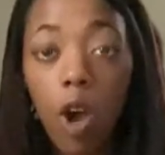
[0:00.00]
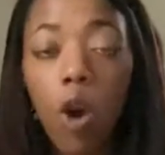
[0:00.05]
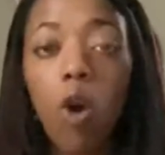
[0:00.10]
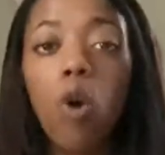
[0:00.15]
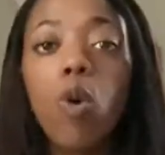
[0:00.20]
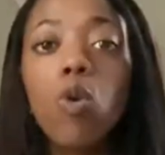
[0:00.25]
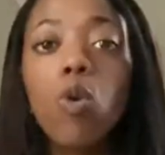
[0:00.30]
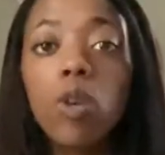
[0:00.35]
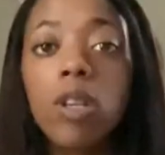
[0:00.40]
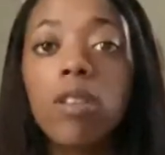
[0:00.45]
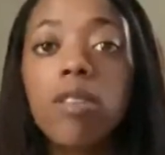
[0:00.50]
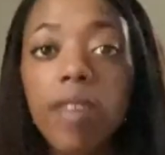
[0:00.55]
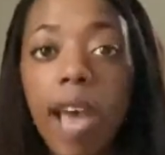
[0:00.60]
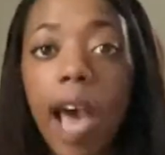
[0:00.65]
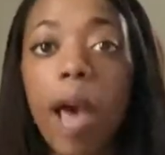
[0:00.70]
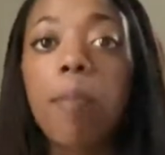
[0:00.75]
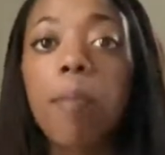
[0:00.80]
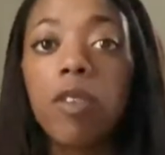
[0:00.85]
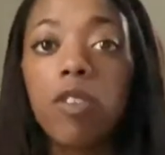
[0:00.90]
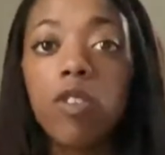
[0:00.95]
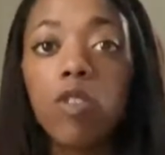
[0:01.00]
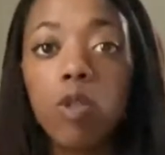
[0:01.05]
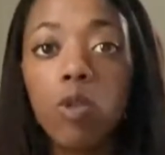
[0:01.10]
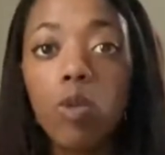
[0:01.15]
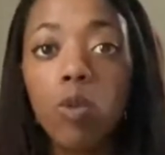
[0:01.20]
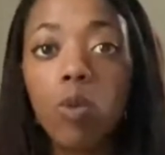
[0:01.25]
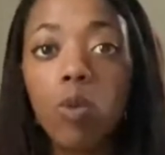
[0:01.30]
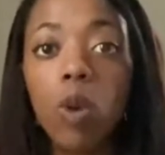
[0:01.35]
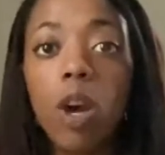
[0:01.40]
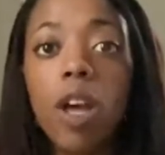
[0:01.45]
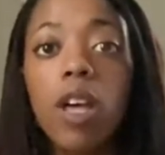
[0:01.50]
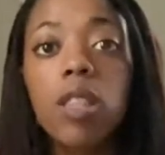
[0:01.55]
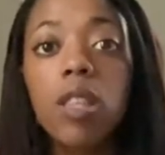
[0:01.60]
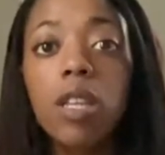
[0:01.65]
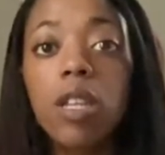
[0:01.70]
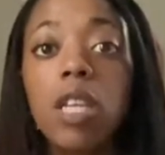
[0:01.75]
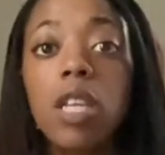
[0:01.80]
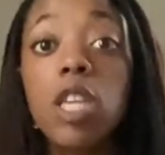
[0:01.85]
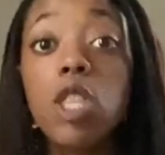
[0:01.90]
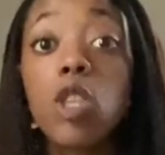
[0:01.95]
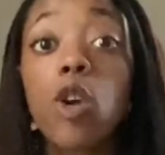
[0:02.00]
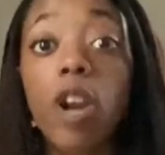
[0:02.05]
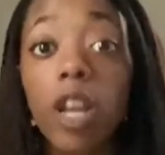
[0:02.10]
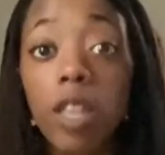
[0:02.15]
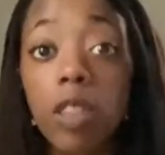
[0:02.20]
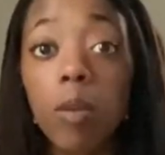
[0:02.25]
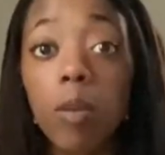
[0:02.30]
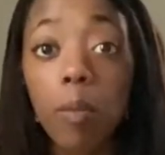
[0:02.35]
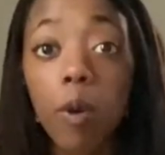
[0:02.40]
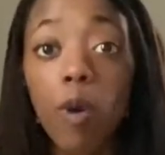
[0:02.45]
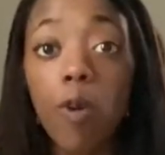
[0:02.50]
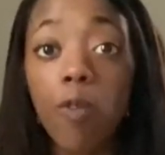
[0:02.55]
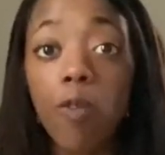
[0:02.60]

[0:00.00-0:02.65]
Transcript: who can tap into the neither and the both